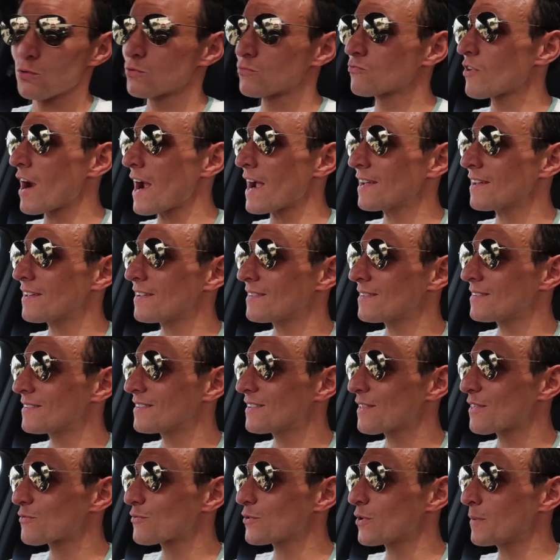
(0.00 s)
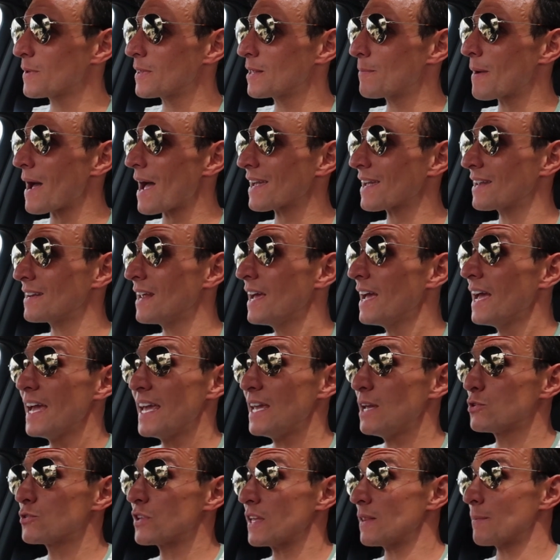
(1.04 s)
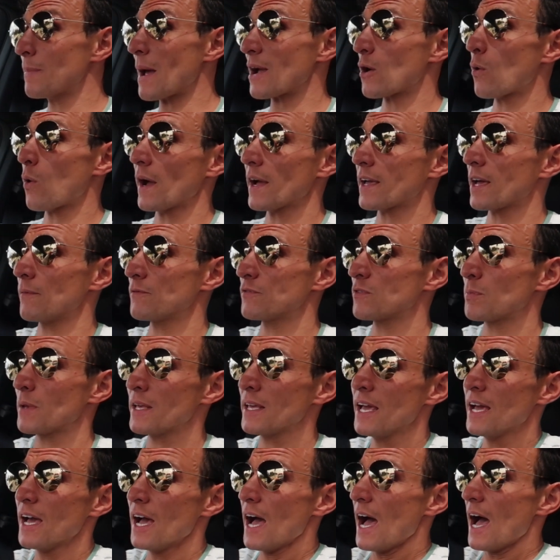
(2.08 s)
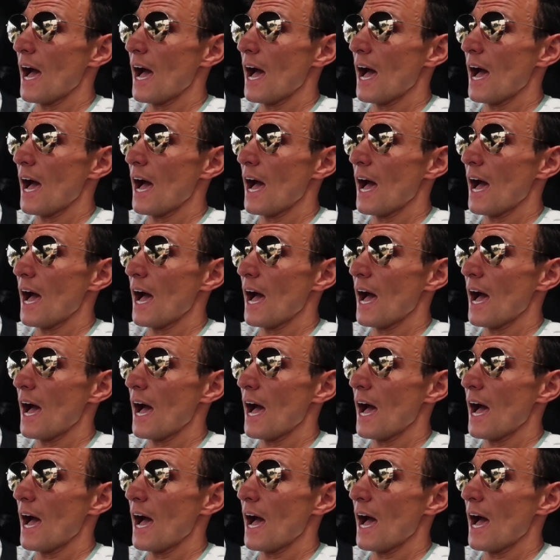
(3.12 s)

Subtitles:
rank and threw him in the back, and he was in the back quite comfortably.